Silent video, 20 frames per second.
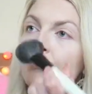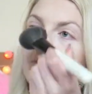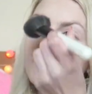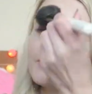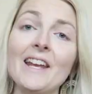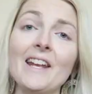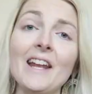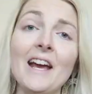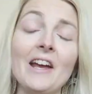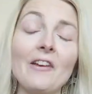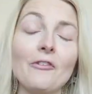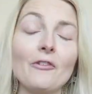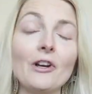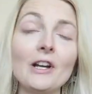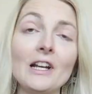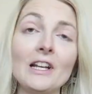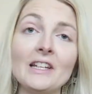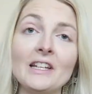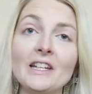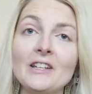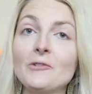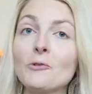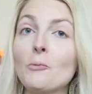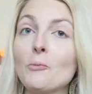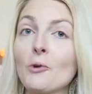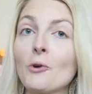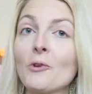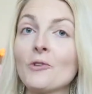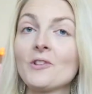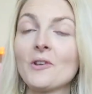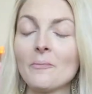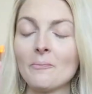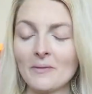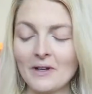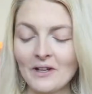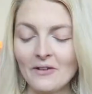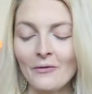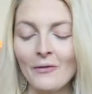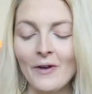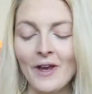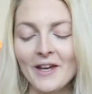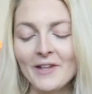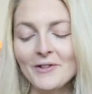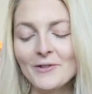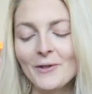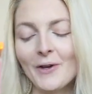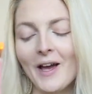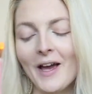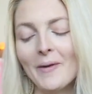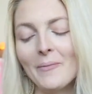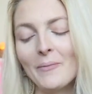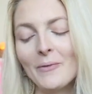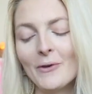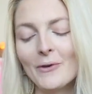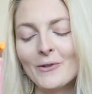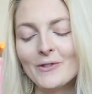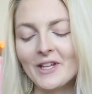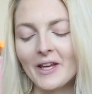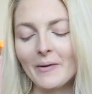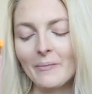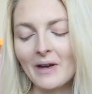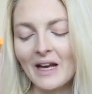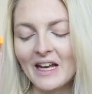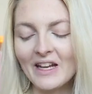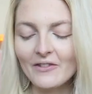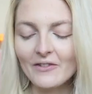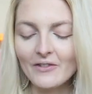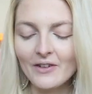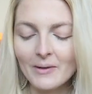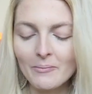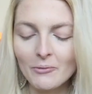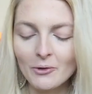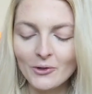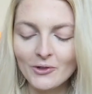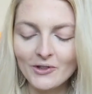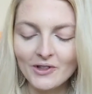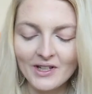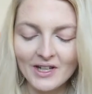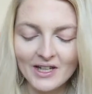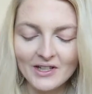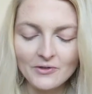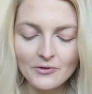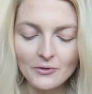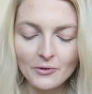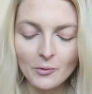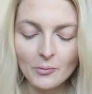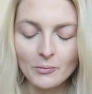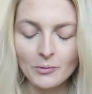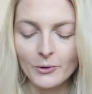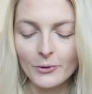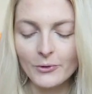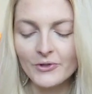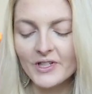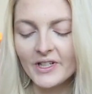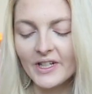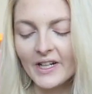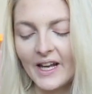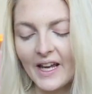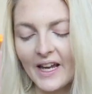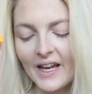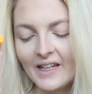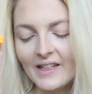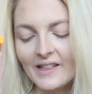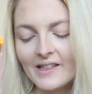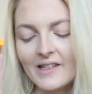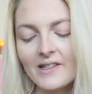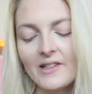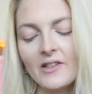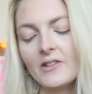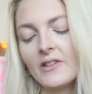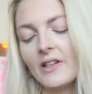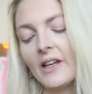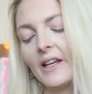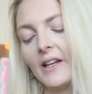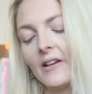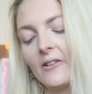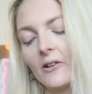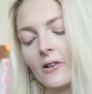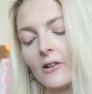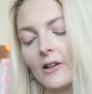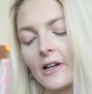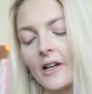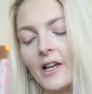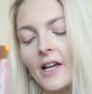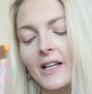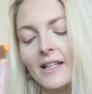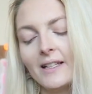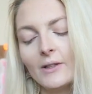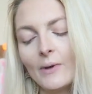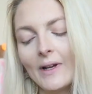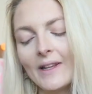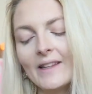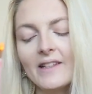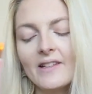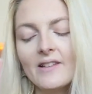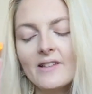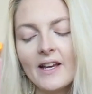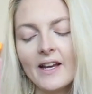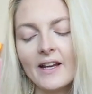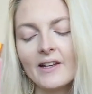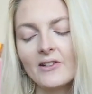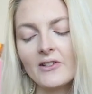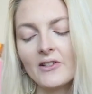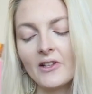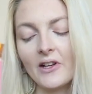Then I really need to bronze up my face, so I'm using my Rimmel Natural Bronzer, and this is in the color 26